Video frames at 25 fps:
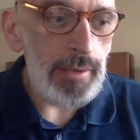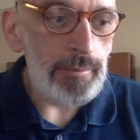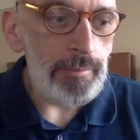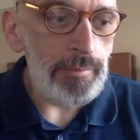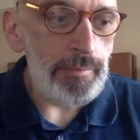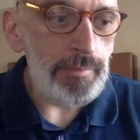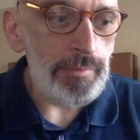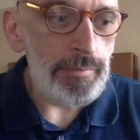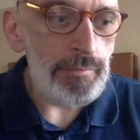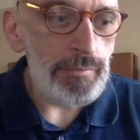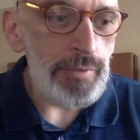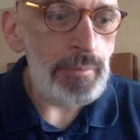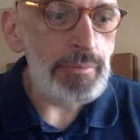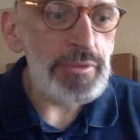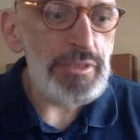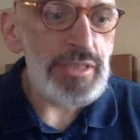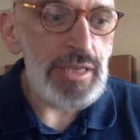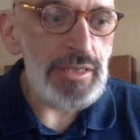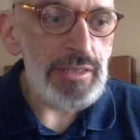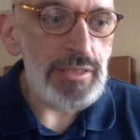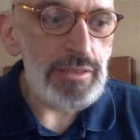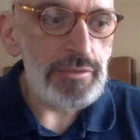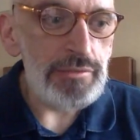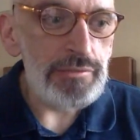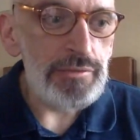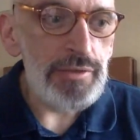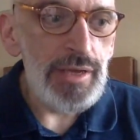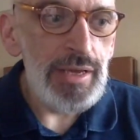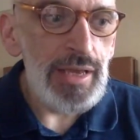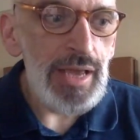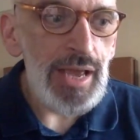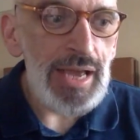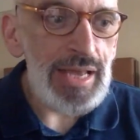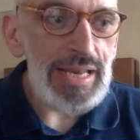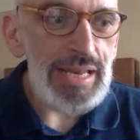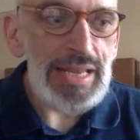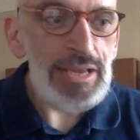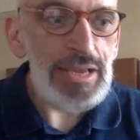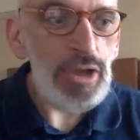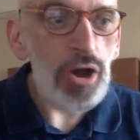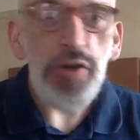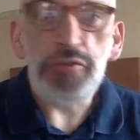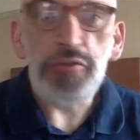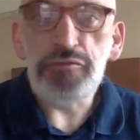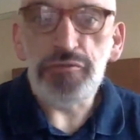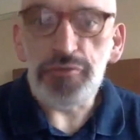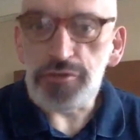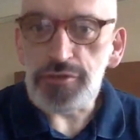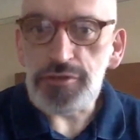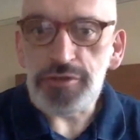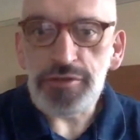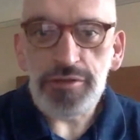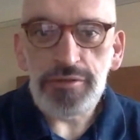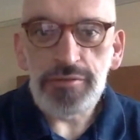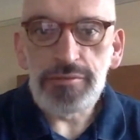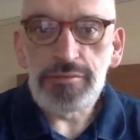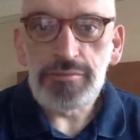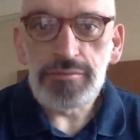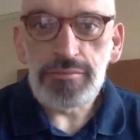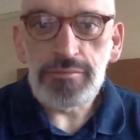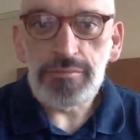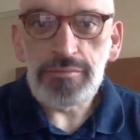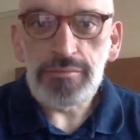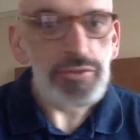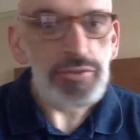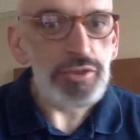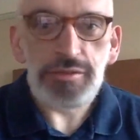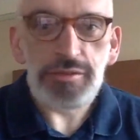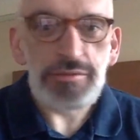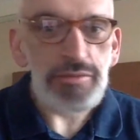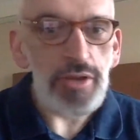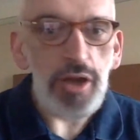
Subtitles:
representative, and he offered to